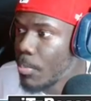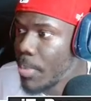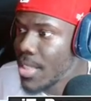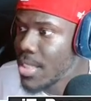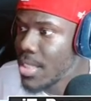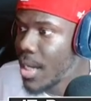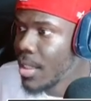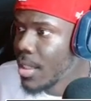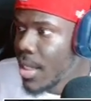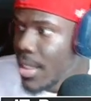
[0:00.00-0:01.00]

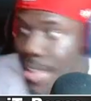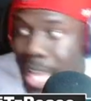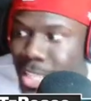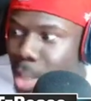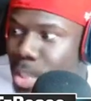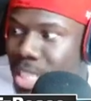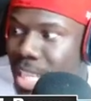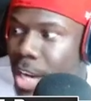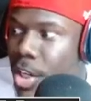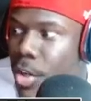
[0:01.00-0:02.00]
baseline. They so
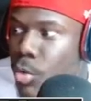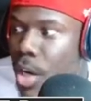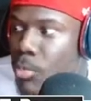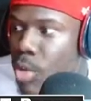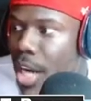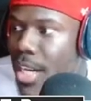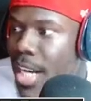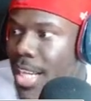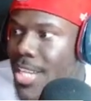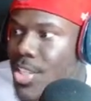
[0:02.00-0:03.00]
scared of the rim run.
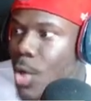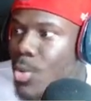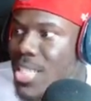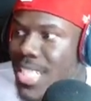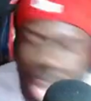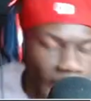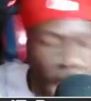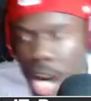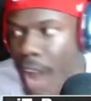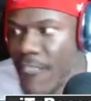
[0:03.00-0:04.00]
They so
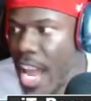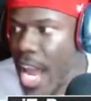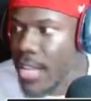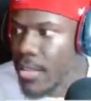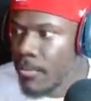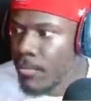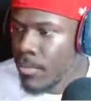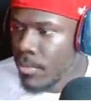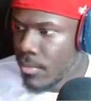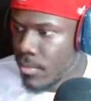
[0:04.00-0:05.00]
scared of it.
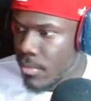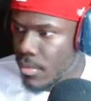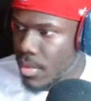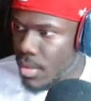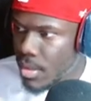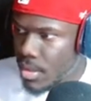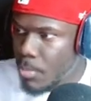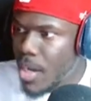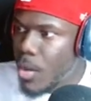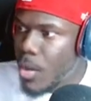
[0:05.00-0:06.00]
You
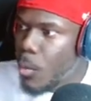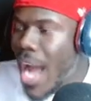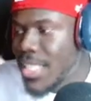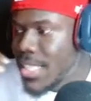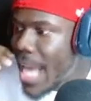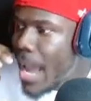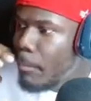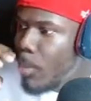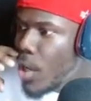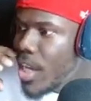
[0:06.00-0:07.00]
better watch
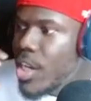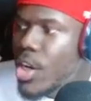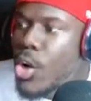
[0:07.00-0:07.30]
that boy here,